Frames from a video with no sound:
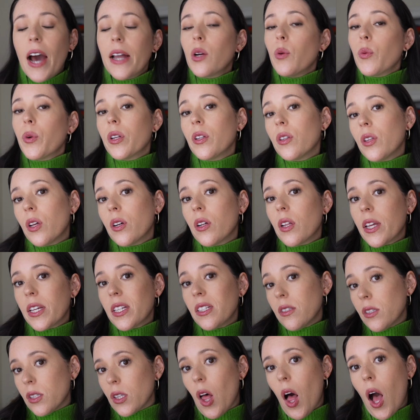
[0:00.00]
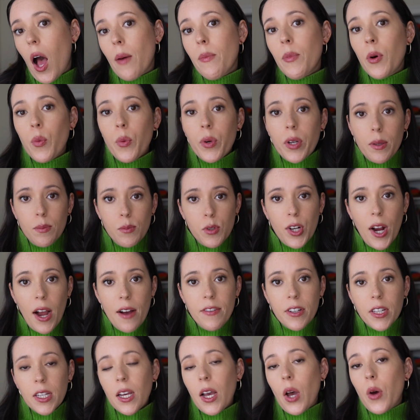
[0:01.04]
I don't wanna look like a slob when I'm
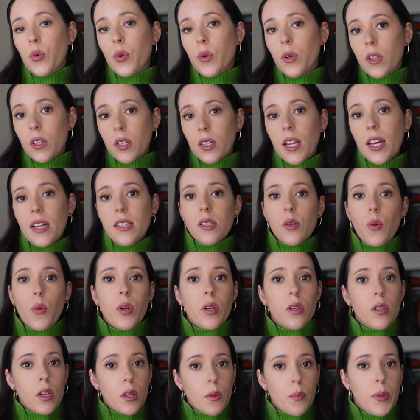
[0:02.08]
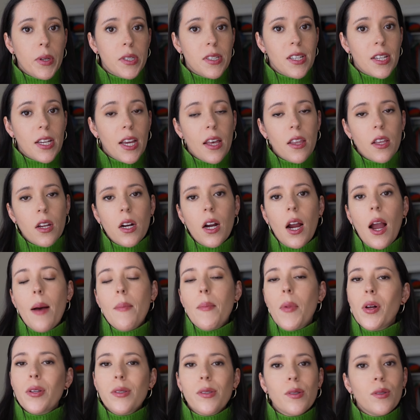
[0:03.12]
traveling. I wanna look nice, I wanna look put together. I'm
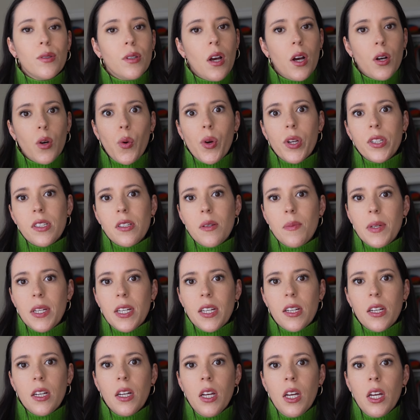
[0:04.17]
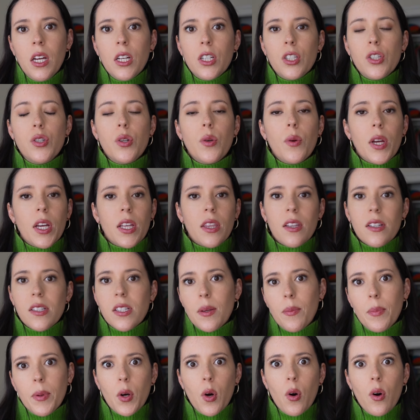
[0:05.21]
also not going to be doing the
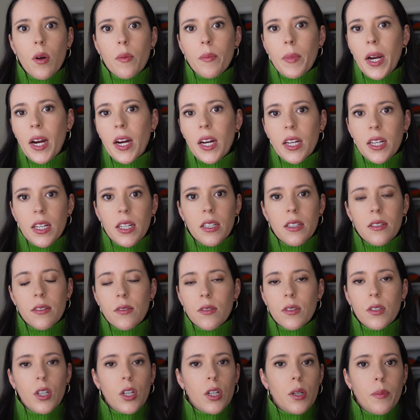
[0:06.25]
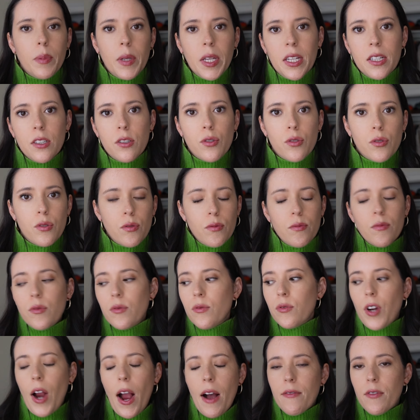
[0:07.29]
typical American, European
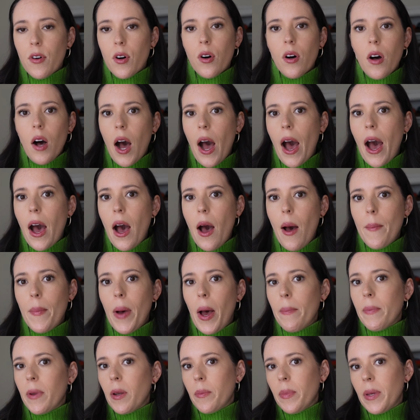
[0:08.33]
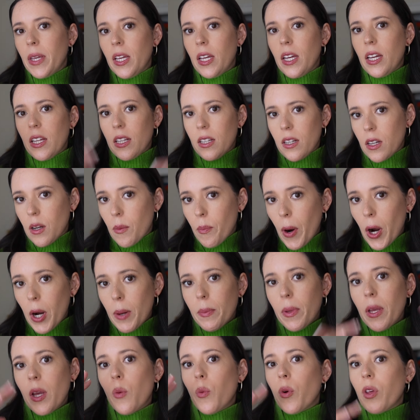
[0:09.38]
travel. Um, I'm gonna be in an
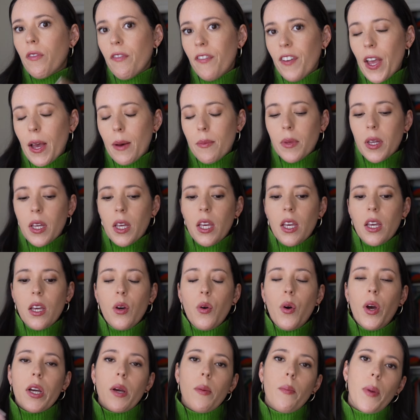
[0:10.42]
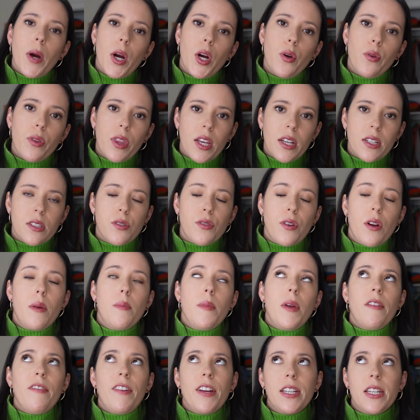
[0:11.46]
apartment with family who I can borrow things from
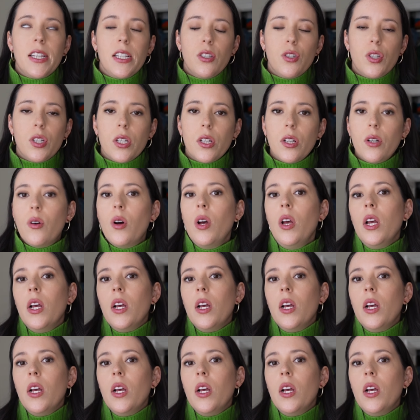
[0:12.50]
if I need to.